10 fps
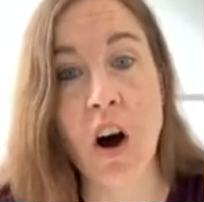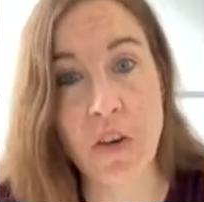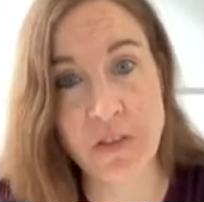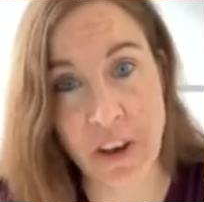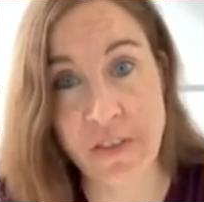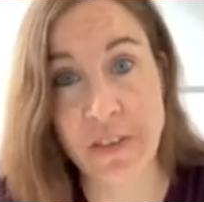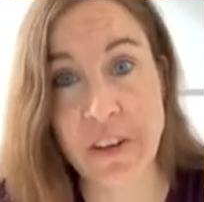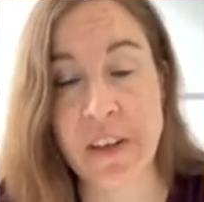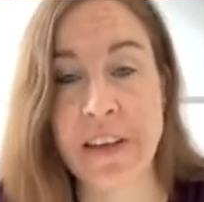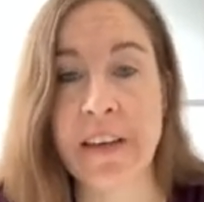
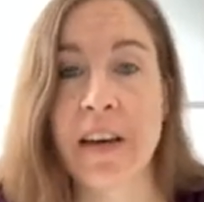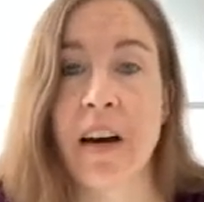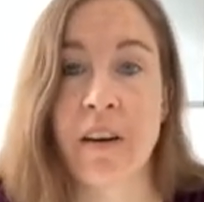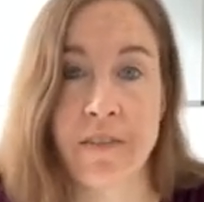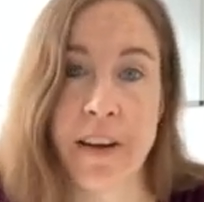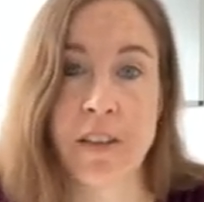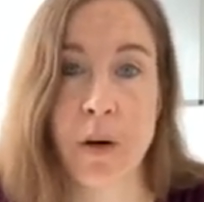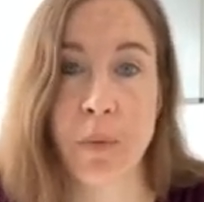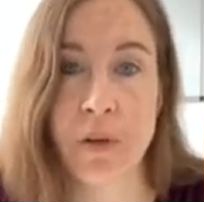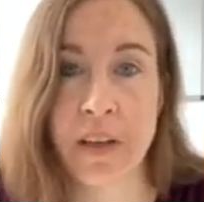definitely affect our
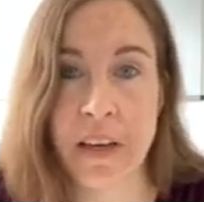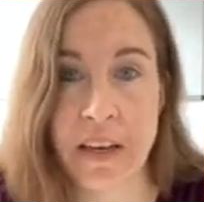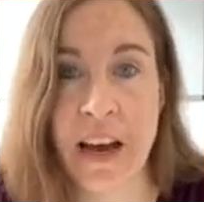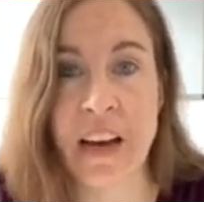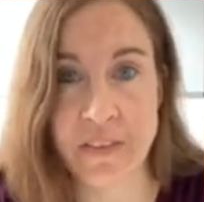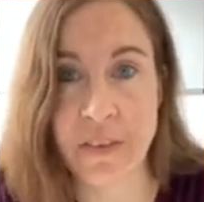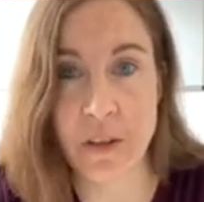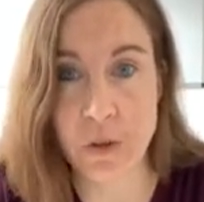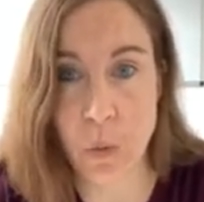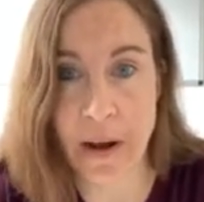body in
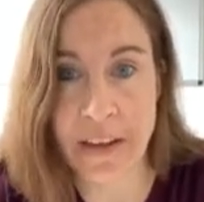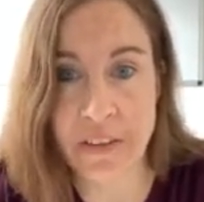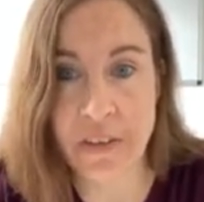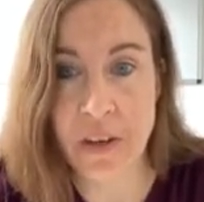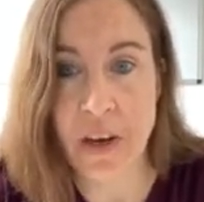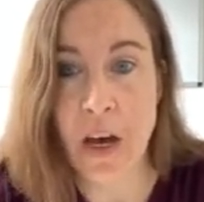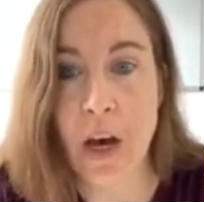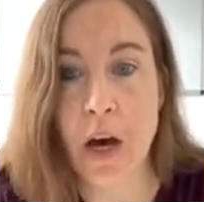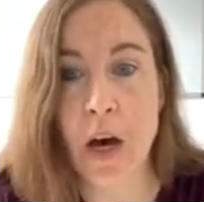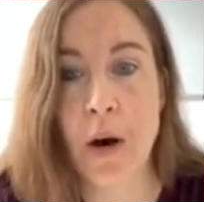adverse ways.
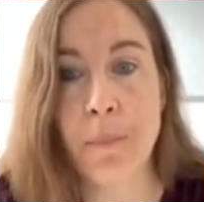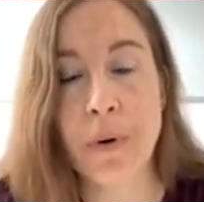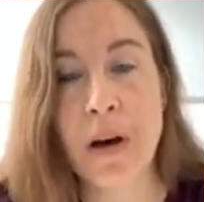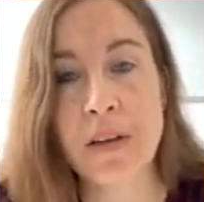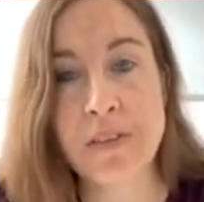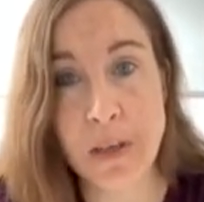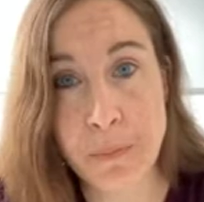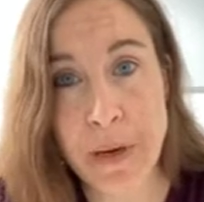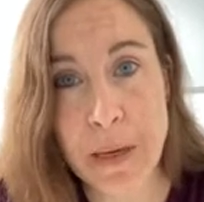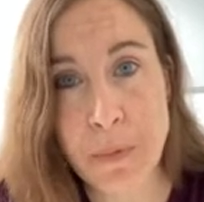But some
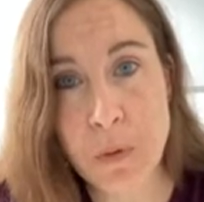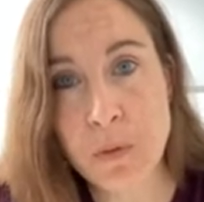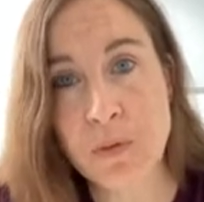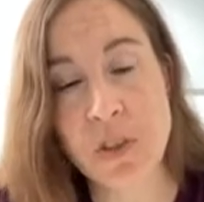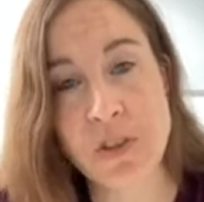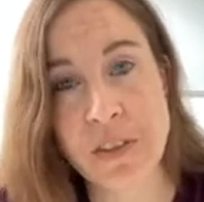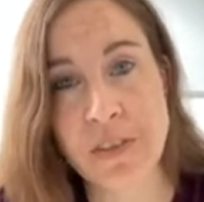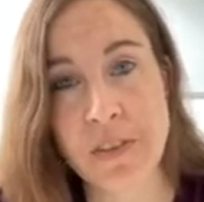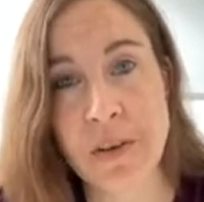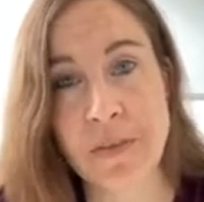people, the stress
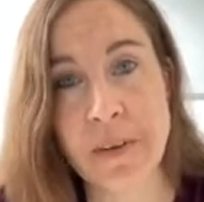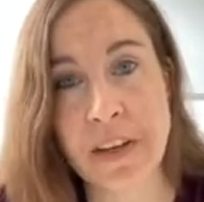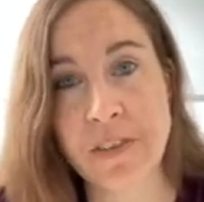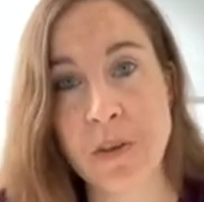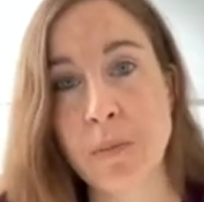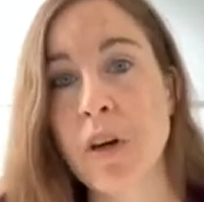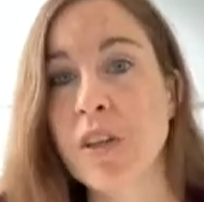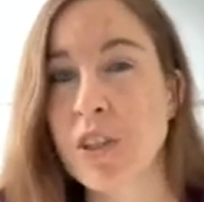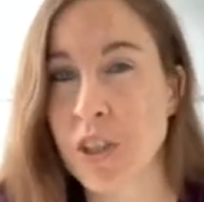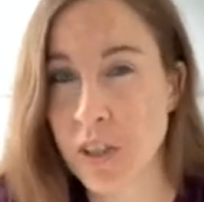affects them
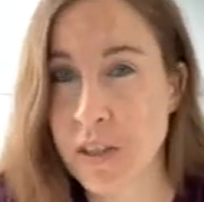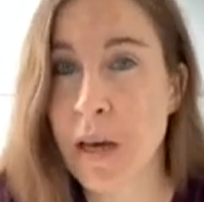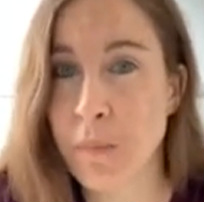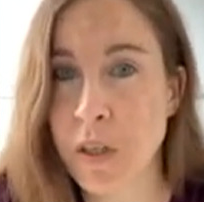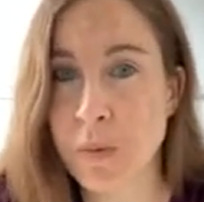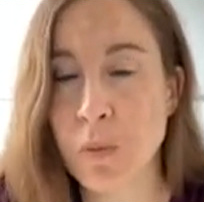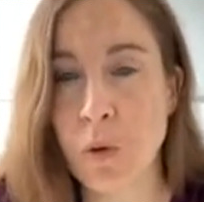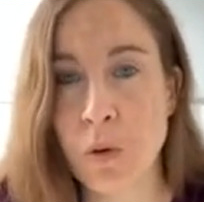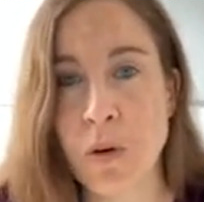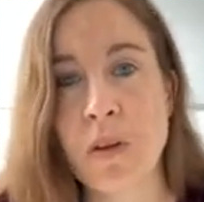just that much
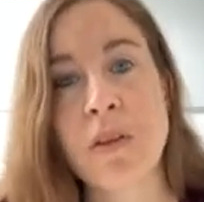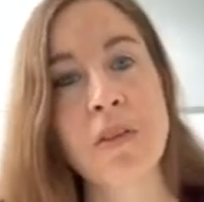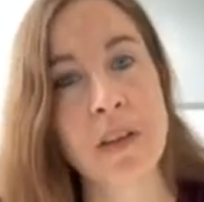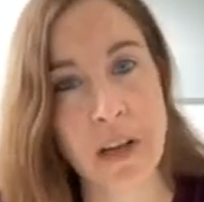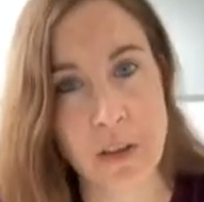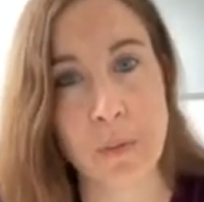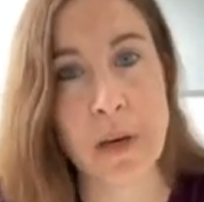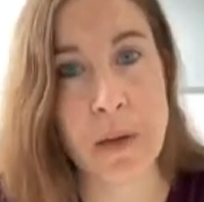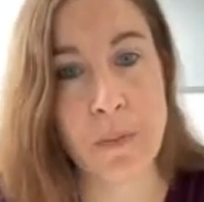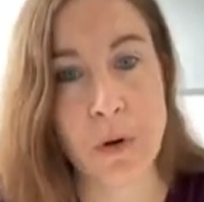more than other
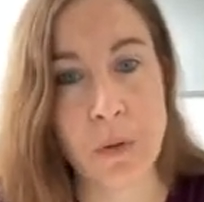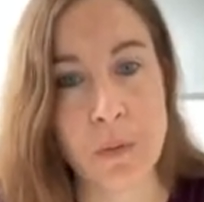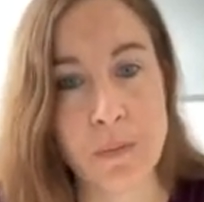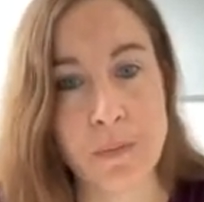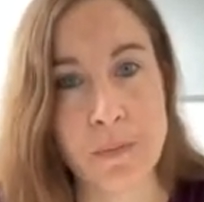people.